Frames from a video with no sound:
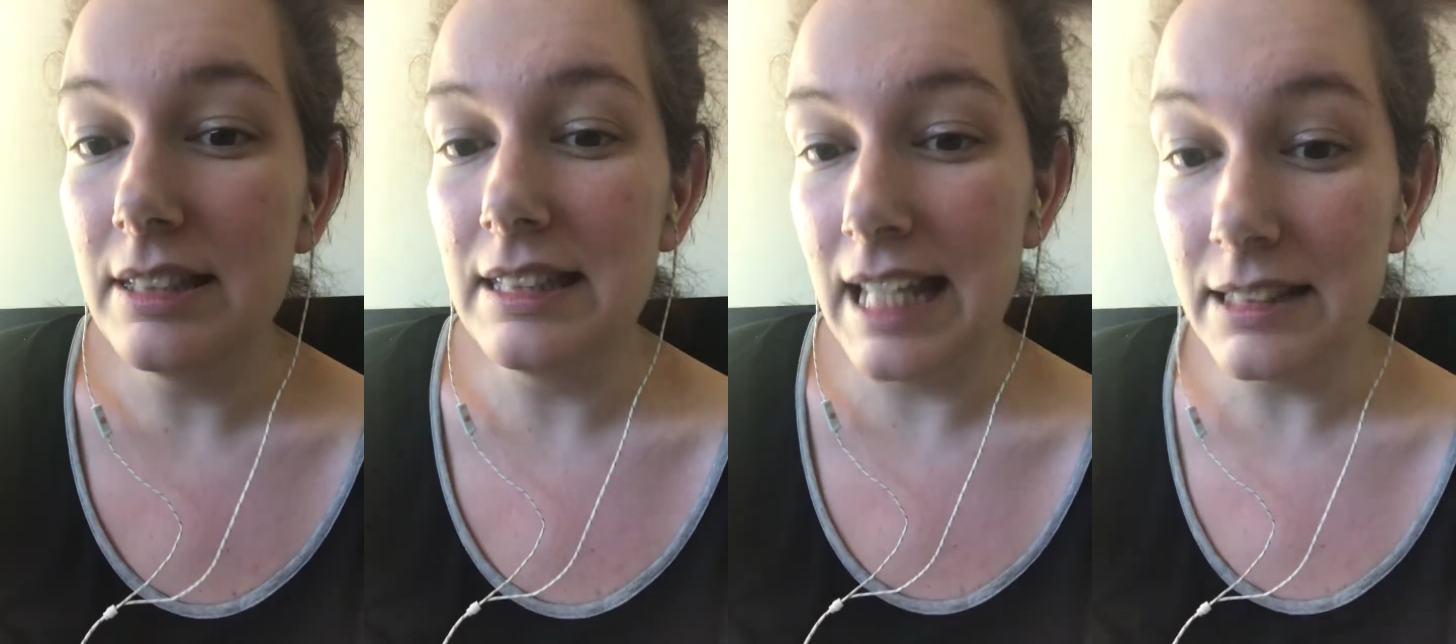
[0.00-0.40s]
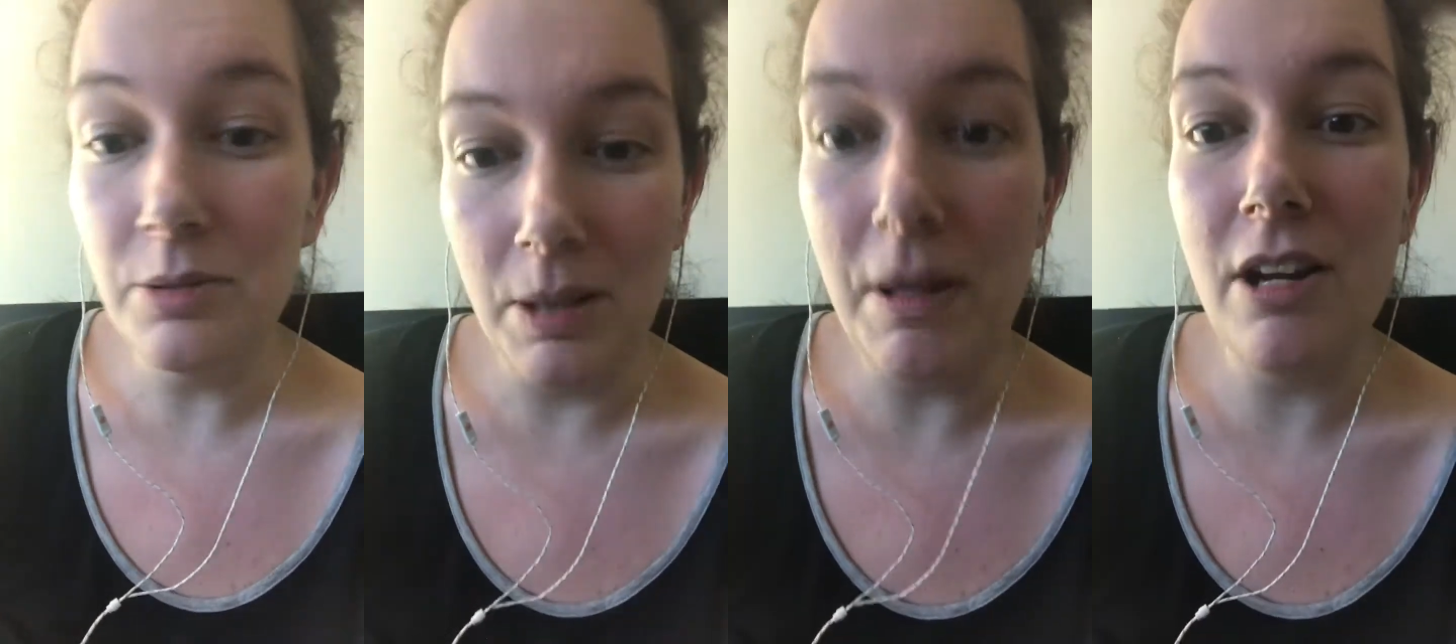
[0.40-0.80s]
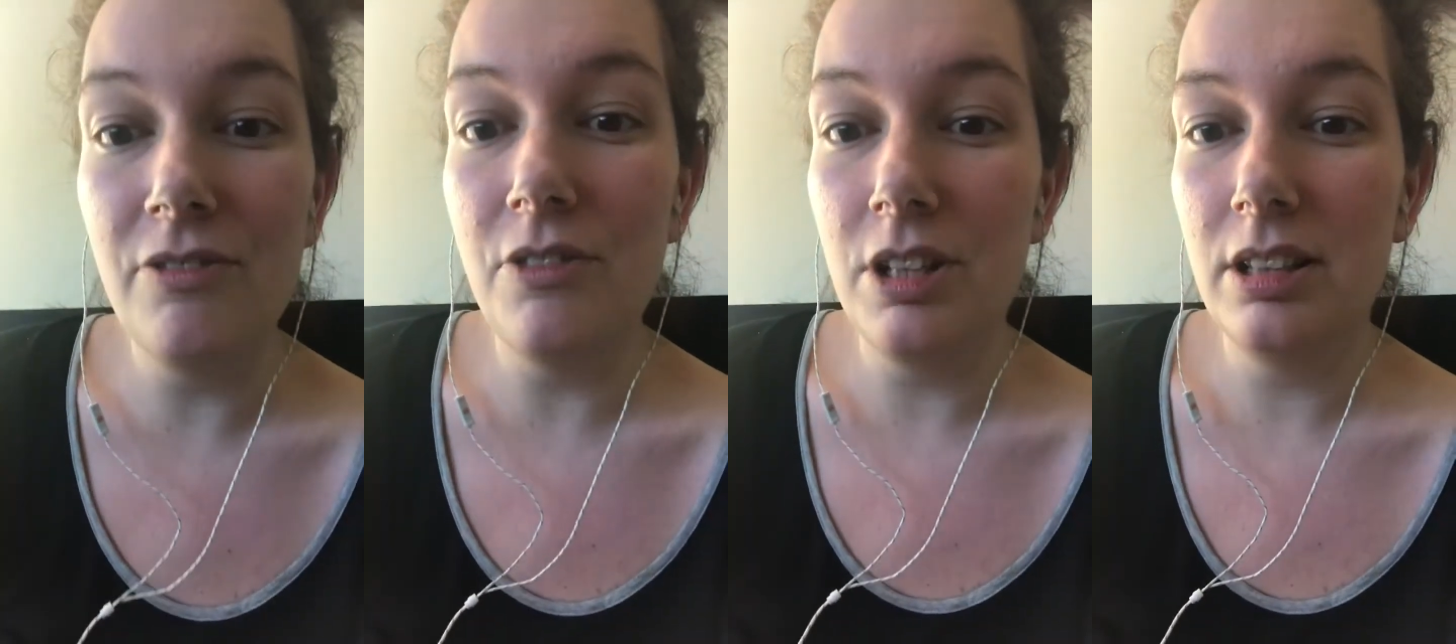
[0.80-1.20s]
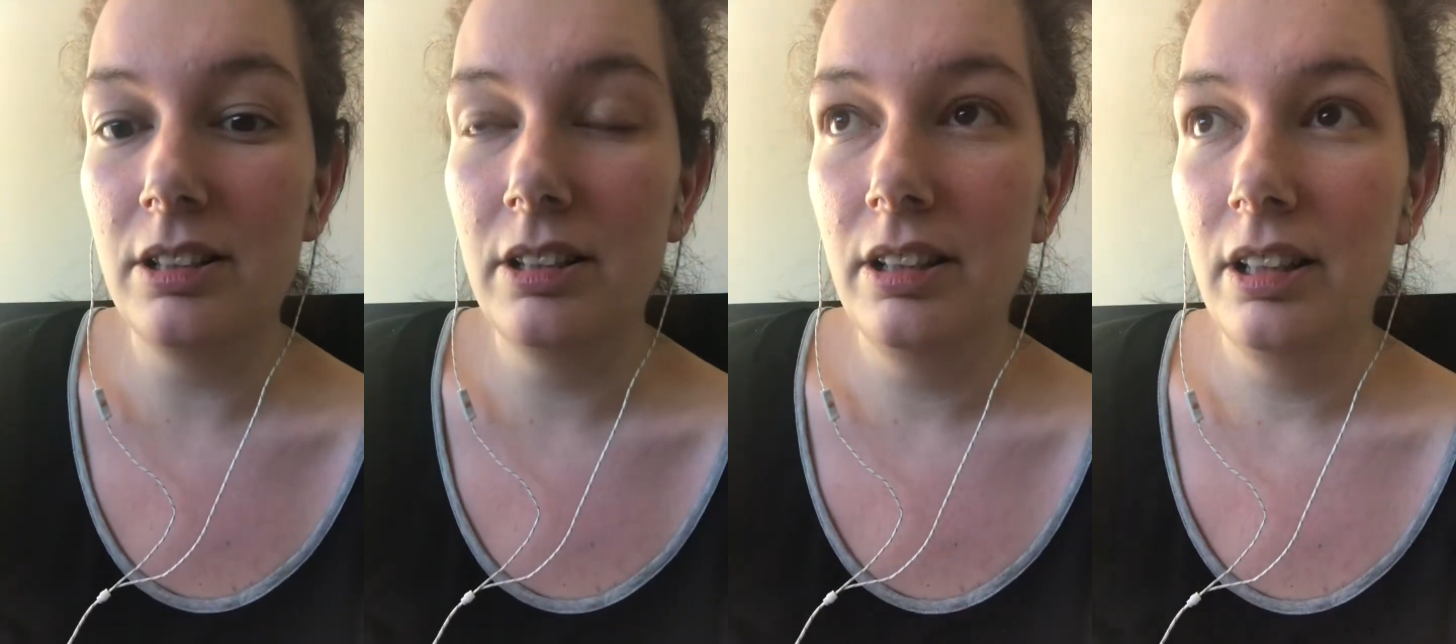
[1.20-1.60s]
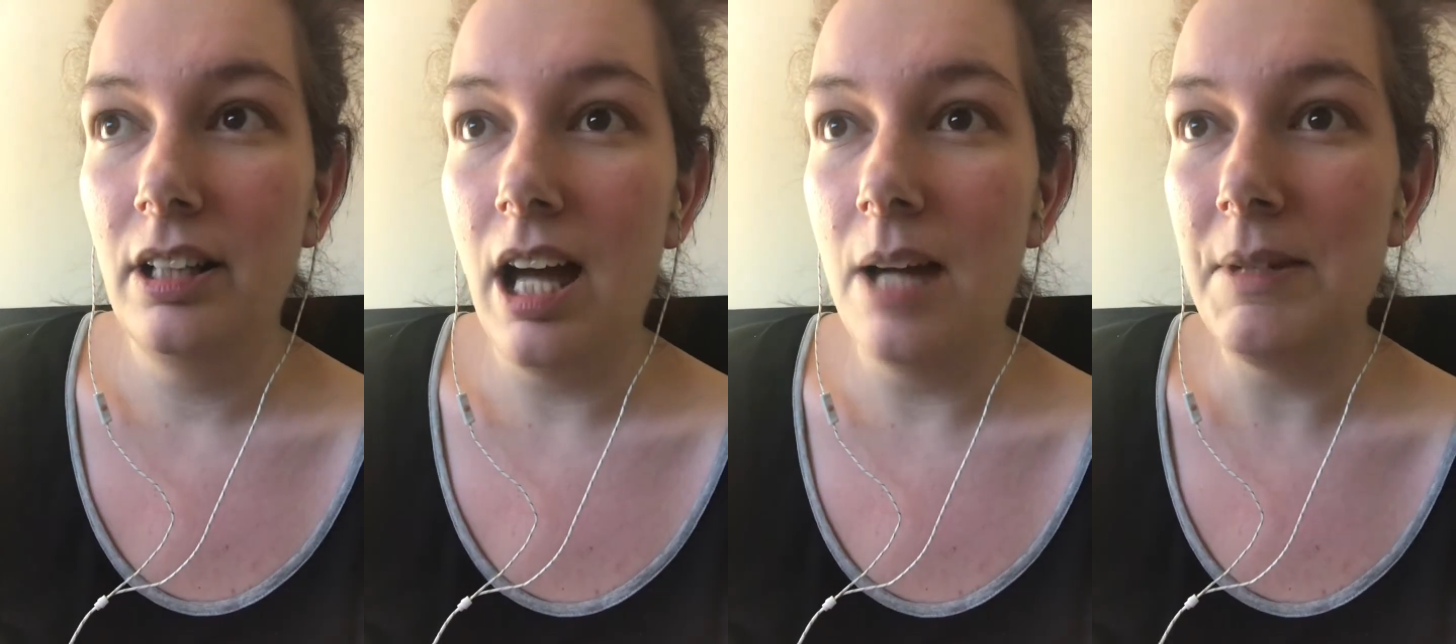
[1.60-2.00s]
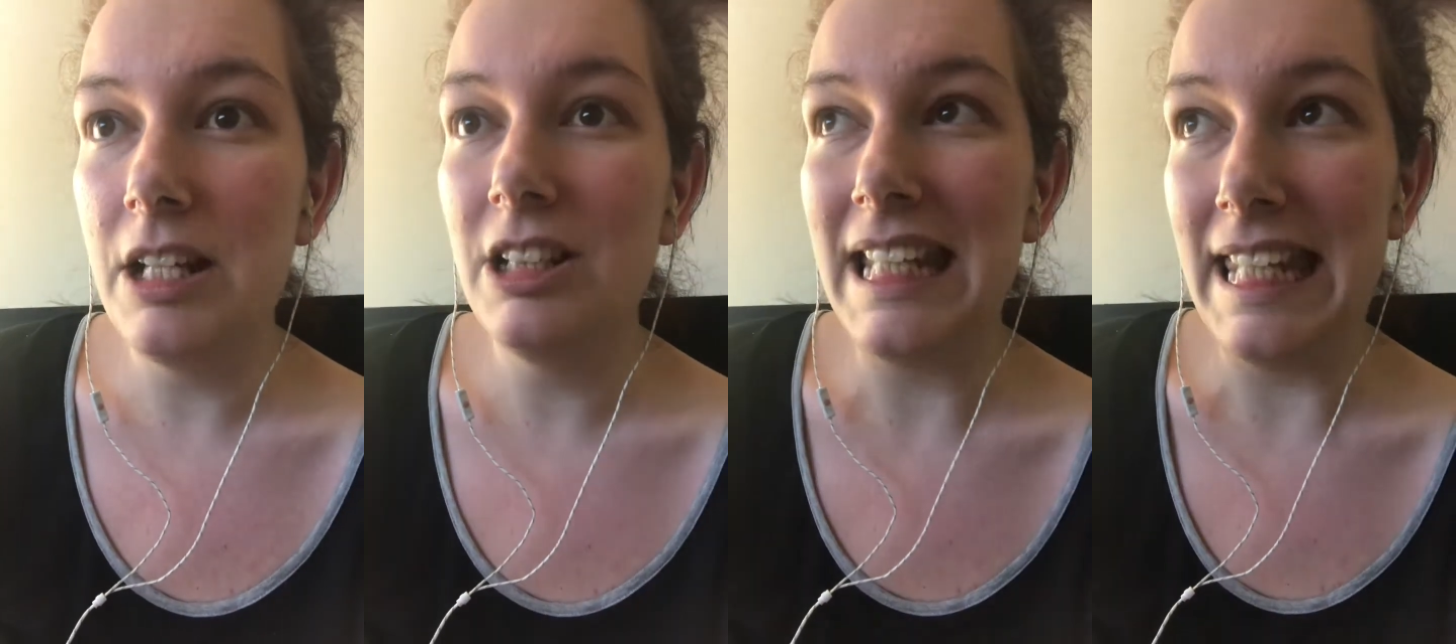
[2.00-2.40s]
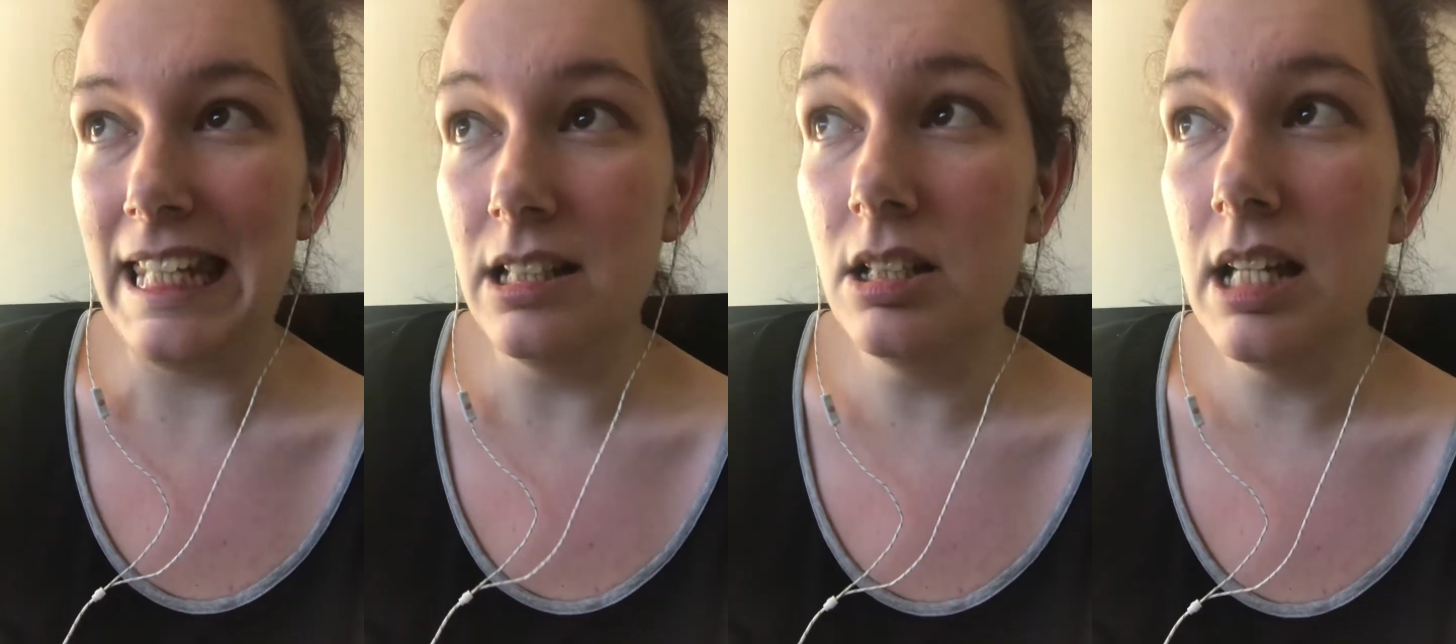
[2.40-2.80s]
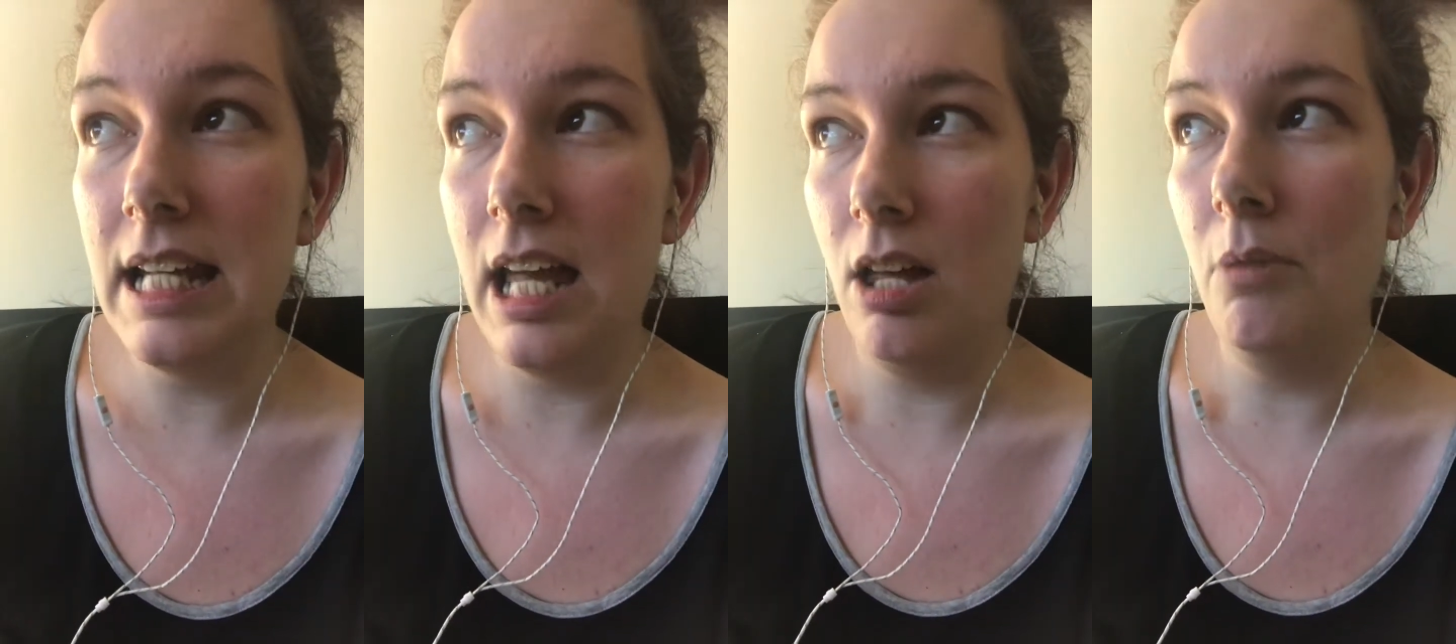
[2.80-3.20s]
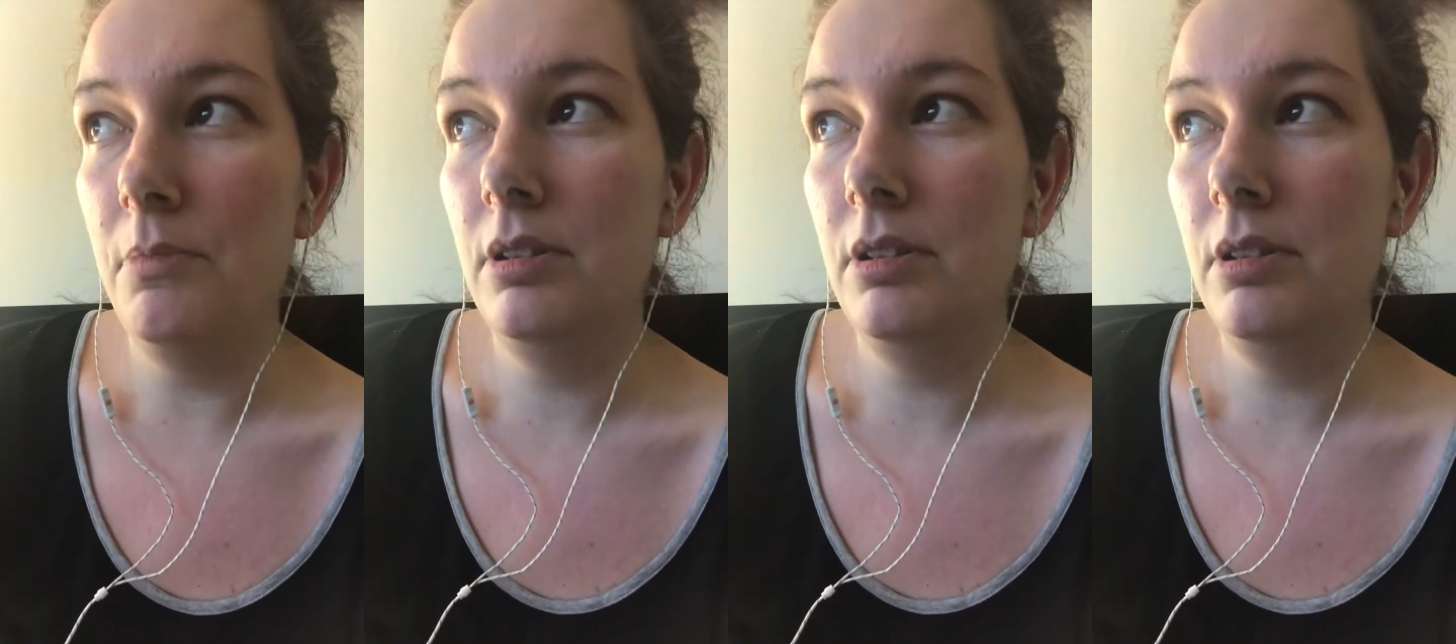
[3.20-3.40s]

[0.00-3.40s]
That's what I'm here for. I'm here to heal and help.